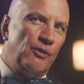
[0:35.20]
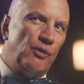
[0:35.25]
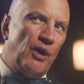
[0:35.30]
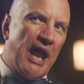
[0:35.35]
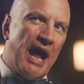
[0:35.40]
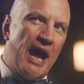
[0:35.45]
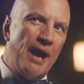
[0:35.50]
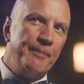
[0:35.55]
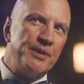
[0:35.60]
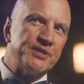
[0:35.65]
Well,
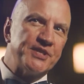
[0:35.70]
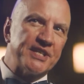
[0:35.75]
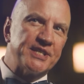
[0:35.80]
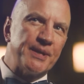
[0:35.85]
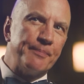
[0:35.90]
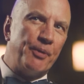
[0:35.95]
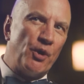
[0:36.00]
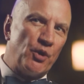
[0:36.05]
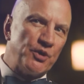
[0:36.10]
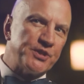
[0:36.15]
Hymers is
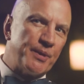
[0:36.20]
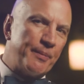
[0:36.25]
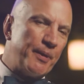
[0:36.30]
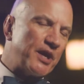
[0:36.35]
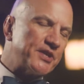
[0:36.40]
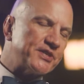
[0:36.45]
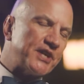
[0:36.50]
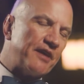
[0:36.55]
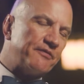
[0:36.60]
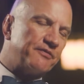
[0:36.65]
important to me
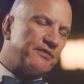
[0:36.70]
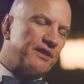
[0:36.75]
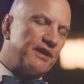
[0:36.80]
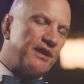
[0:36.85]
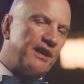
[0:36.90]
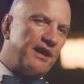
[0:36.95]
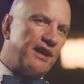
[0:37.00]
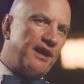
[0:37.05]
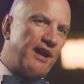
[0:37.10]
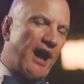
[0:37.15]
because
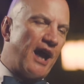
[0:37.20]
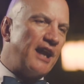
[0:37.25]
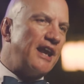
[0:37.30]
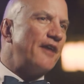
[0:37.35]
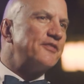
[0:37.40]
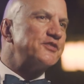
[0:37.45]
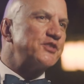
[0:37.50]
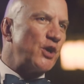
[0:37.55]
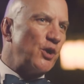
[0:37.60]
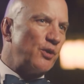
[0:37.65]
I
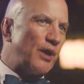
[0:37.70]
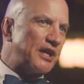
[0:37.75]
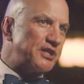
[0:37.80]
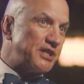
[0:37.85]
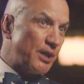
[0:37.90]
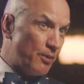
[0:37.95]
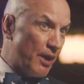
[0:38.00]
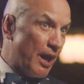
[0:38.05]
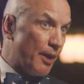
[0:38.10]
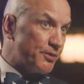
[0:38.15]
left school
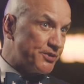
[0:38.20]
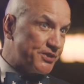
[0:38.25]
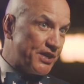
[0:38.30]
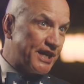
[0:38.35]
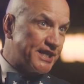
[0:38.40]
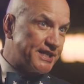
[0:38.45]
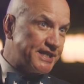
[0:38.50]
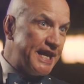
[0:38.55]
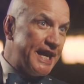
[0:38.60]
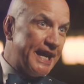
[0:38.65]
actually when I was
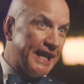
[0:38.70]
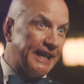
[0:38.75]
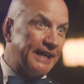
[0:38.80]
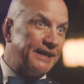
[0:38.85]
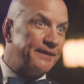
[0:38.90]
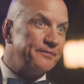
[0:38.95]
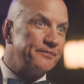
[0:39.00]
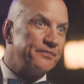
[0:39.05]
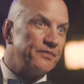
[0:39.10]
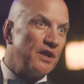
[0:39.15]

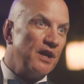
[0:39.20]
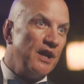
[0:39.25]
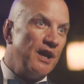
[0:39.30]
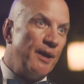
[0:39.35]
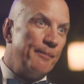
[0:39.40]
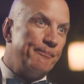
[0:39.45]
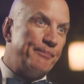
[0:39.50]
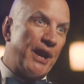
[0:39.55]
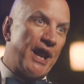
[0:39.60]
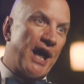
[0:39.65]

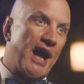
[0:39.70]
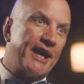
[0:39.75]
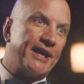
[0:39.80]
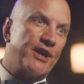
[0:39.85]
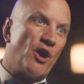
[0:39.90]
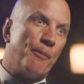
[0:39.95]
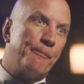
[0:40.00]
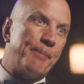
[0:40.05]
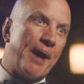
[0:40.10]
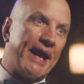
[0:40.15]
16, but I
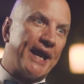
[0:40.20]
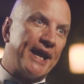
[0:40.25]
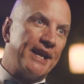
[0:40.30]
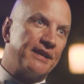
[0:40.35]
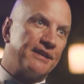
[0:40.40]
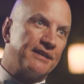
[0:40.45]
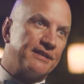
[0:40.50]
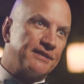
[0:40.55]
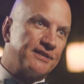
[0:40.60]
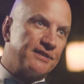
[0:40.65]
got back
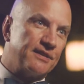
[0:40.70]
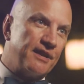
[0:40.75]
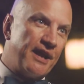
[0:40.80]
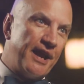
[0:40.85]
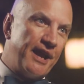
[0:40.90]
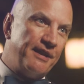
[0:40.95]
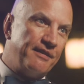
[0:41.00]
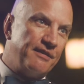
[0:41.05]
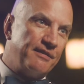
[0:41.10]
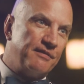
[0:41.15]

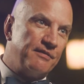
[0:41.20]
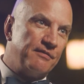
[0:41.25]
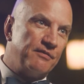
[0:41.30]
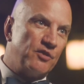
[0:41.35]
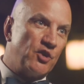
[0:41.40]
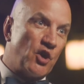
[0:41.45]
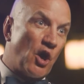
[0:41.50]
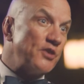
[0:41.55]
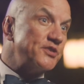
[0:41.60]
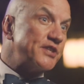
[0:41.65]
in
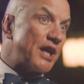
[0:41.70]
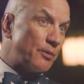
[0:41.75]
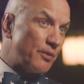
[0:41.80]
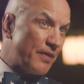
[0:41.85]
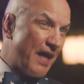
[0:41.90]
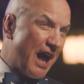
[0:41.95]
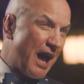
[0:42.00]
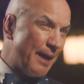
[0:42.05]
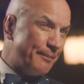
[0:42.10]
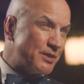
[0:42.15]
contact
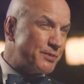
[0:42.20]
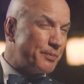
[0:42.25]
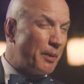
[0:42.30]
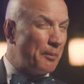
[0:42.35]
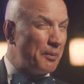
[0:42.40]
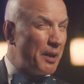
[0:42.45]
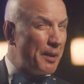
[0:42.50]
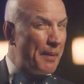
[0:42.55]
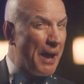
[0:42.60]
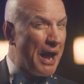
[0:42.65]
with Hymers
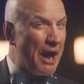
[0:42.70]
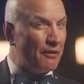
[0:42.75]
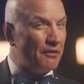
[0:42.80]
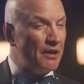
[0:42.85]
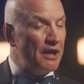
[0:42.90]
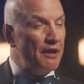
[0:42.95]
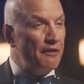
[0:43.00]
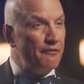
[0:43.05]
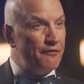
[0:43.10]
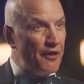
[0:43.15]
probably about
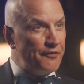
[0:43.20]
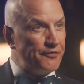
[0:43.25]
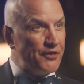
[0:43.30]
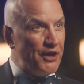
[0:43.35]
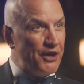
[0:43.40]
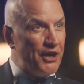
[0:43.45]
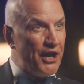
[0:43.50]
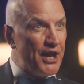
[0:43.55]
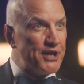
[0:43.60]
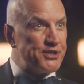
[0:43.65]

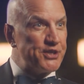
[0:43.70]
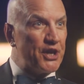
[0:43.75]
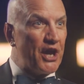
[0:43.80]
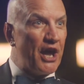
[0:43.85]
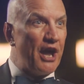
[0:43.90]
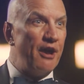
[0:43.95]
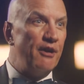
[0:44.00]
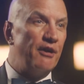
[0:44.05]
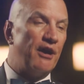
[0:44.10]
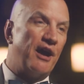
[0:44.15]
15 years
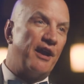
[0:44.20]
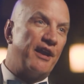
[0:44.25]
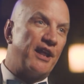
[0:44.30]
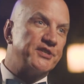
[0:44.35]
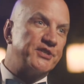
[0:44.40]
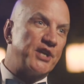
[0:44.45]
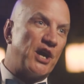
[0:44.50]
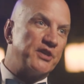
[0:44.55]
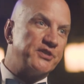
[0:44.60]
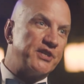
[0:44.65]
ago, and I
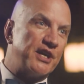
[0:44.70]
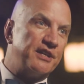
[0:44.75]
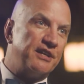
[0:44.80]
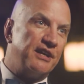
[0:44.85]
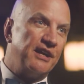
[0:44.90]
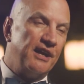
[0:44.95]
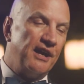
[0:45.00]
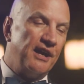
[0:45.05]
started